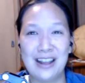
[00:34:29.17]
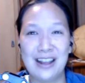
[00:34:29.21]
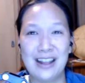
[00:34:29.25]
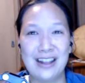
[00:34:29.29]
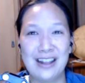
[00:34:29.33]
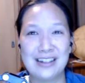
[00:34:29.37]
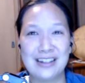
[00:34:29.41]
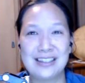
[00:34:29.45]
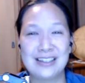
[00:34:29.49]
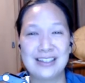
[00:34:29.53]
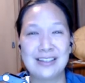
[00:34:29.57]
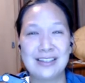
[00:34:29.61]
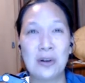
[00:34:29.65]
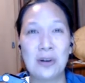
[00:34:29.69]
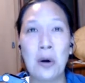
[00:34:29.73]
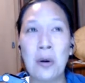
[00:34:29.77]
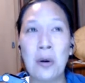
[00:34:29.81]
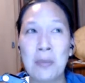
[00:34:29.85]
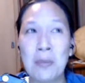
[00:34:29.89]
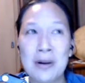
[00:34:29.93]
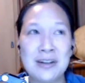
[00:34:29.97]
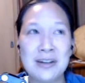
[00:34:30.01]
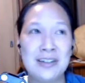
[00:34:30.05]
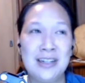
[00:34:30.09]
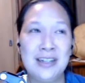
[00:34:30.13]
it's so
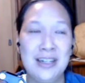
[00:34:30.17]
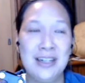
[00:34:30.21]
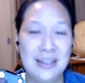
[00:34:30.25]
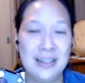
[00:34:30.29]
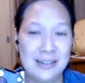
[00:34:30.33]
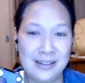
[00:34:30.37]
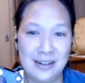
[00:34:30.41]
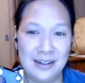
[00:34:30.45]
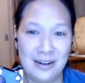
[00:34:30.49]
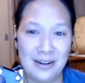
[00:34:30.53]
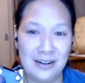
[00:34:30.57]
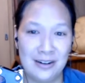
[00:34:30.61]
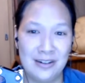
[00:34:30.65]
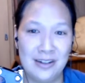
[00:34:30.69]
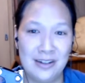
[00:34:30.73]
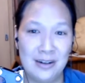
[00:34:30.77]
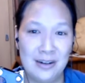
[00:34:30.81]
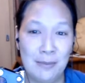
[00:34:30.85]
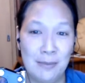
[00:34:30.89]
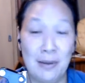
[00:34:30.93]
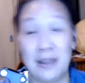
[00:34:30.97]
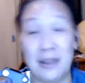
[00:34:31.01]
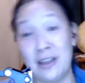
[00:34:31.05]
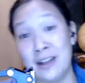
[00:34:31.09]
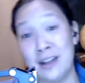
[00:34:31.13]
much easier
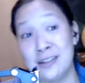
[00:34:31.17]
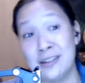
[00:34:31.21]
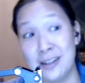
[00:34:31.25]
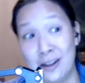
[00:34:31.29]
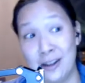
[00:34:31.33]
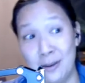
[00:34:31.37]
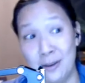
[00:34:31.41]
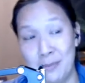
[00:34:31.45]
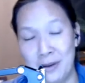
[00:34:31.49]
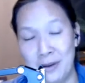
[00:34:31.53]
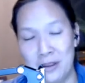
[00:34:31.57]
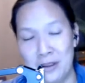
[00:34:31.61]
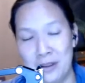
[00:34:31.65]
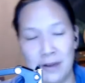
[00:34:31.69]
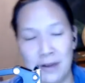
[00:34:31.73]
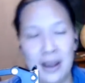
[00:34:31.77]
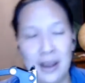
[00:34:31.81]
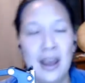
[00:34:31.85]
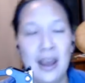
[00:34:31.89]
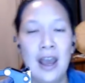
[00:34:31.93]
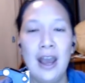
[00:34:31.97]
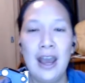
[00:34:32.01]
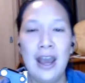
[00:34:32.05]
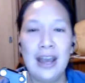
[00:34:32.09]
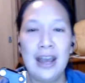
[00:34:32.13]
but that's a hint, by the way.
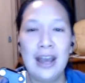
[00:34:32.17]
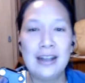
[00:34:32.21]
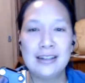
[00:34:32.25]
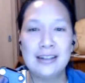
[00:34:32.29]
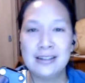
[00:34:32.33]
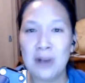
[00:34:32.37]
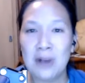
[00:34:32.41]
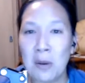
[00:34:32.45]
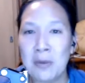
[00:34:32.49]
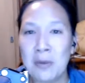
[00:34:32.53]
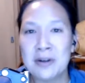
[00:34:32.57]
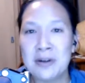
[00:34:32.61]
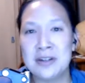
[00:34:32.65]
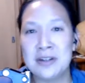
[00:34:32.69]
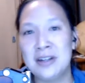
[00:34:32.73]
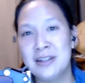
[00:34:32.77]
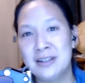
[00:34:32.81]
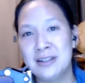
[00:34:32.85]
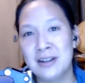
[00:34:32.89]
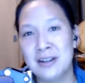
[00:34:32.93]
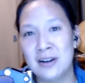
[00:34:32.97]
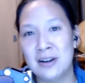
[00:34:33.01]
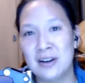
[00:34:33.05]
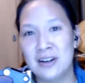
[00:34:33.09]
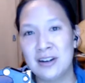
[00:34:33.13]
It's so much
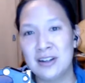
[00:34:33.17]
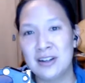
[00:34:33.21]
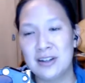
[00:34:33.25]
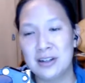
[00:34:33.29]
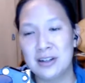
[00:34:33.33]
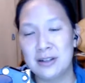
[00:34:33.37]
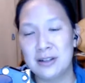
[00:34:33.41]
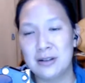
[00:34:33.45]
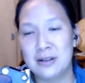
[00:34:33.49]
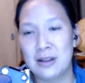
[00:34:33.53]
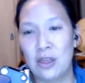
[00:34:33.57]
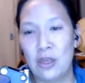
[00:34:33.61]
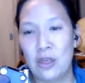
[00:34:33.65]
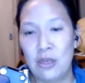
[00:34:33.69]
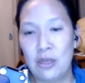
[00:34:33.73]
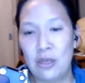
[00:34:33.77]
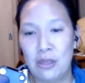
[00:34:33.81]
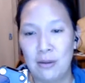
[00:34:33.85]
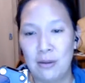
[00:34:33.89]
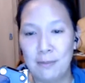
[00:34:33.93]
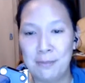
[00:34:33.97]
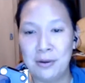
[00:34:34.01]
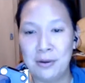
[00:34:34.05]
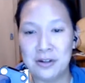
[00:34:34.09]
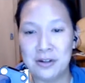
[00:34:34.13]
easier to just
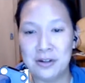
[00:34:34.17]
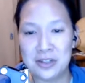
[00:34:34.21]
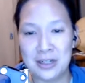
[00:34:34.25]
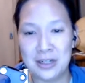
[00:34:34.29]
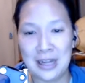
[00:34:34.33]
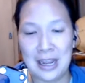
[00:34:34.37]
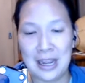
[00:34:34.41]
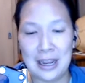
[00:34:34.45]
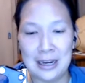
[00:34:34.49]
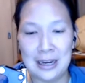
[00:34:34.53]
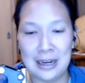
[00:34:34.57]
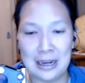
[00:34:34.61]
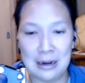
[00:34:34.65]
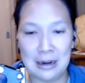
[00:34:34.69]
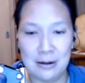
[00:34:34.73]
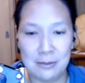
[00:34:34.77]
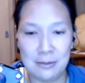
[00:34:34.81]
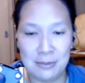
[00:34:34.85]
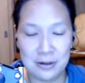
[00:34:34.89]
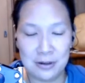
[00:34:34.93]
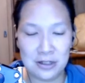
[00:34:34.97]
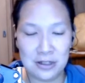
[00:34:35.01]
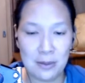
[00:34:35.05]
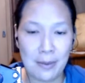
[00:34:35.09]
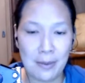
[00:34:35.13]
push it in and then
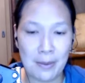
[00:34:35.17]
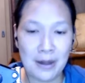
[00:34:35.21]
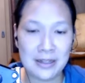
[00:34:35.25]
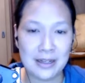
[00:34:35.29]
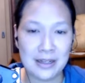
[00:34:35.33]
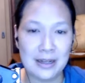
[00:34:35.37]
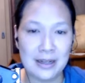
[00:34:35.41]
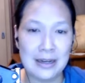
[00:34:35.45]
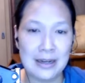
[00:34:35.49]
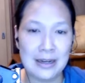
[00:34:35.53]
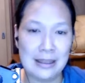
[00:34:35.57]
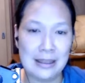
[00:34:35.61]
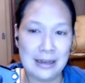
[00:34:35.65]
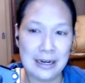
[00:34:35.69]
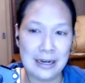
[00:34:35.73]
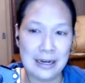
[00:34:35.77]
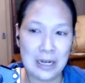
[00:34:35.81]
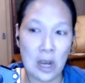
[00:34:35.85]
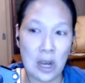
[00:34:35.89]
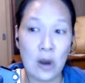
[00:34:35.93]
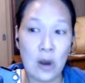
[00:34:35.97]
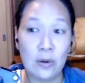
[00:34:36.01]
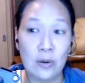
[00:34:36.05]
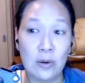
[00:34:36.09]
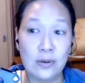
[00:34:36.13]
push a button and then it
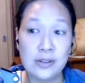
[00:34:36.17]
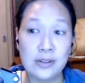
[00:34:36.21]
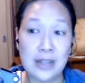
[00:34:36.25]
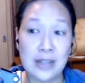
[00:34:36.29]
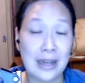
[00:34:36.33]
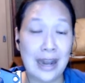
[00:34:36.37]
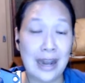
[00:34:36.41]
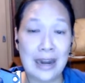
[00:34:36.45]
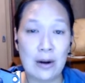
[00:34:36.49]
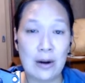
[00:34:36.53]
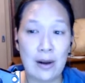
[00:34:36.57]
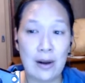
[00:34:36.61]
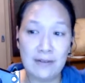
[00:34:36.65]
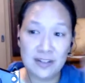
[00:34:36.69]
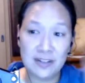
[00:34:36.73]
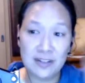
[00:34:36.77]
goes, and I don't have